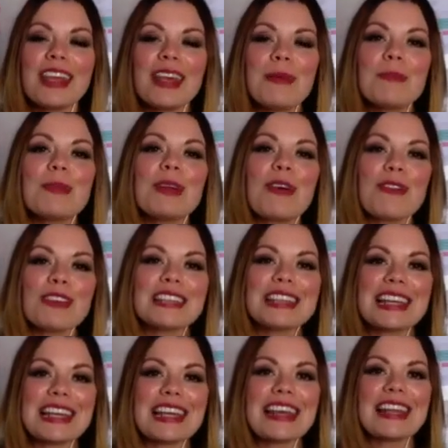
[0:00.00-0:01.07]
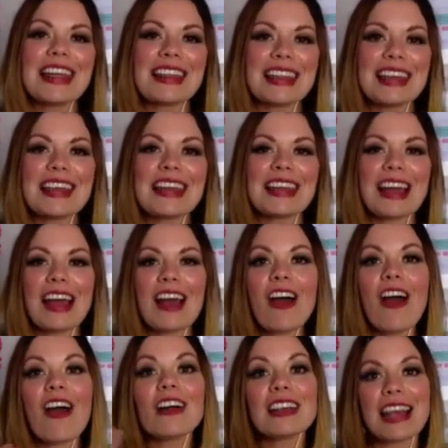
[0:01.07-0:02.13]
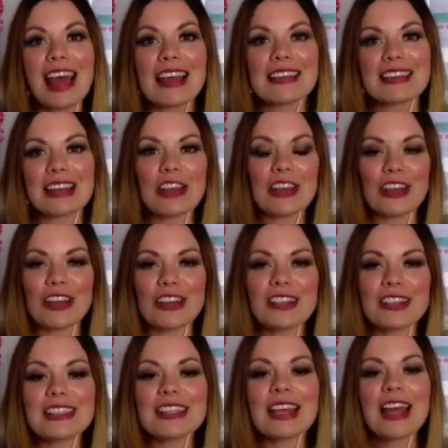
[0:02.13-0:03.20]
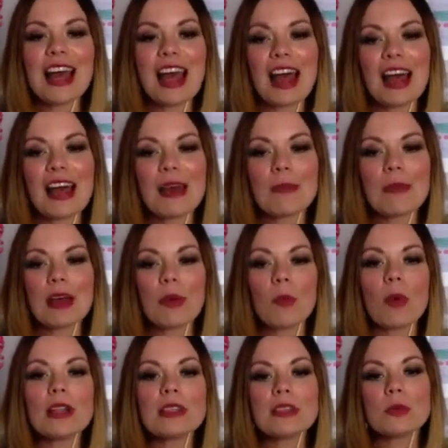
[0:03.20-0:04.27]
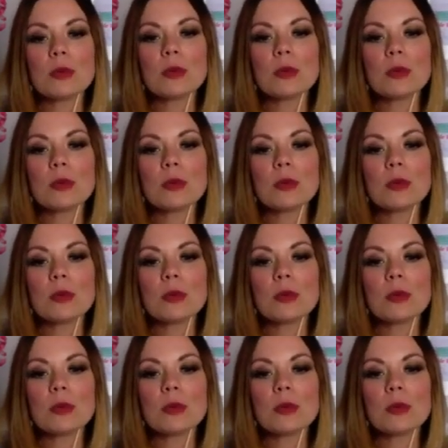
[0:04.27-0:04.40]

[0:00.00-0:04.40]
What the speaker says: But obviously, another hard lesson learned. And once we